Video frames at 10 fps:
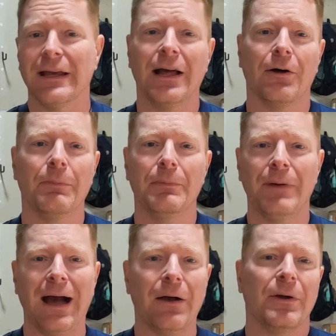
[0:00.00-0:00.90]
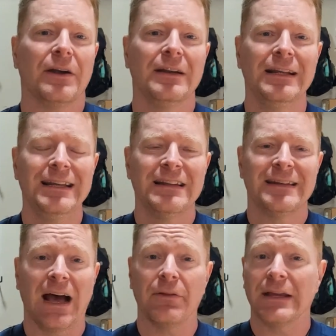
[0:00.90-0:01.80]
to help power.
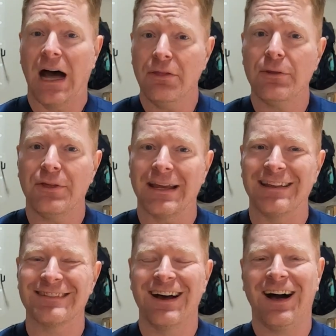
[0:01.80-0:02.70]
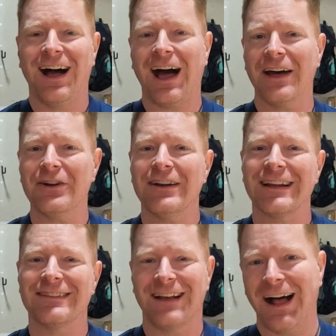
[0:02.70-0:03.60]
Now, the other thing is, hotter
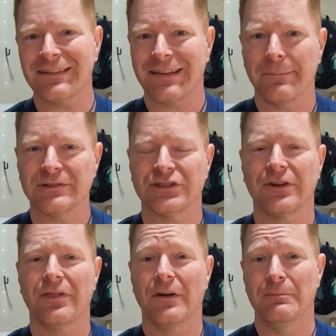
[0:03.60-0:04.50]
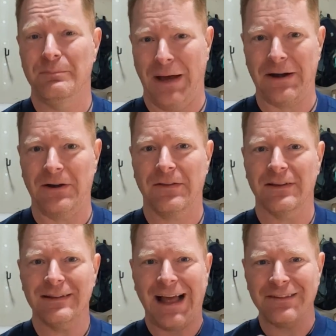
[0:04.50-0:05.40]
exhaust temperature, the better.
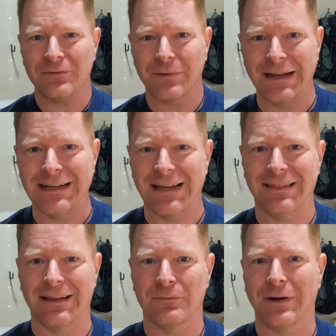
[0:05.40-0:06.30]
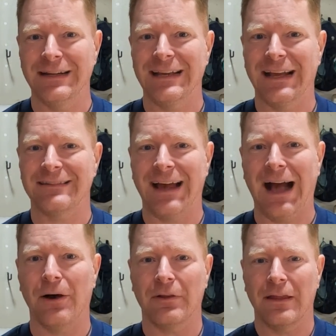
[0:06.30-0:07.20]
The less that radiates
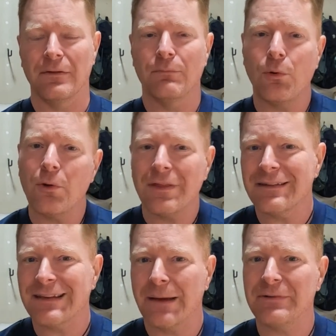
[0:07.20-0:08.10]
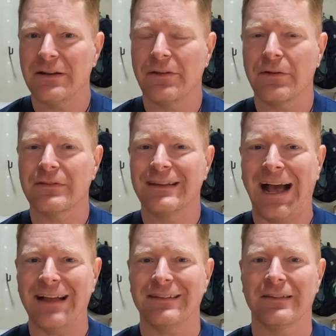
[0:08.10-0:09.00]
out, and the more that's kept into those
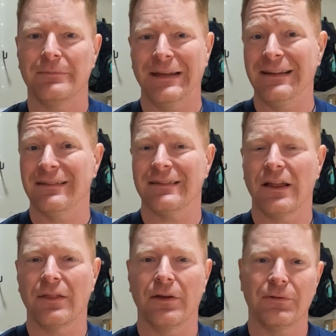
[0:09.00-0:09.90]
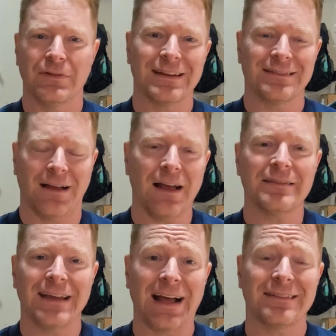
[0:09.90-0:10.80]
gases means those
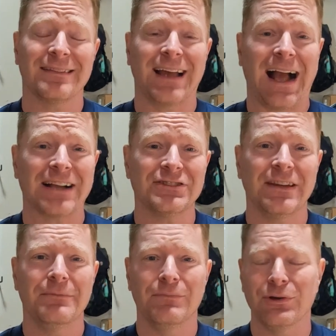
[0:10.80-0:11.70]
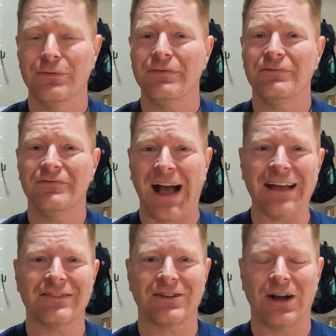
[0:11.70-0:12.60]
exhaust gases actually move
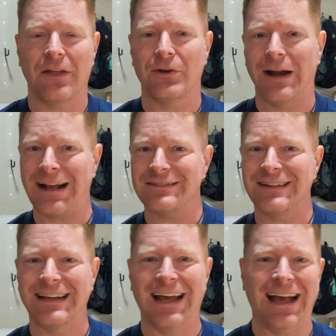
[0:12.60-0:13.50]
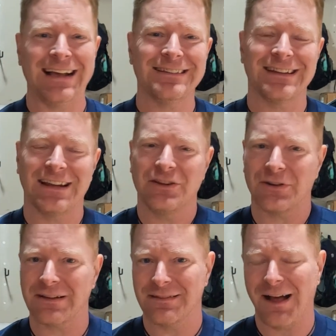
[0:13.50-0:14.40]
faster, and they're actually exiting
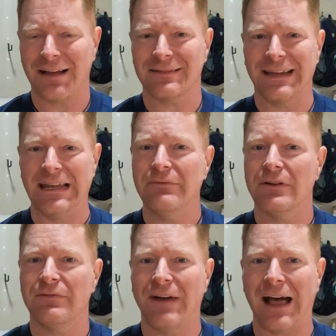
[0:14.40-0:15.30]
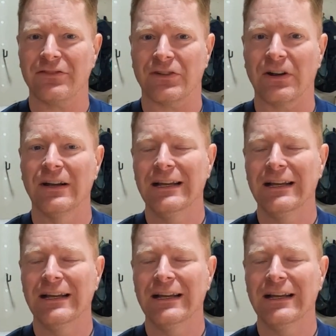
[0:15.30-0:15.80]
your exhaust even faster.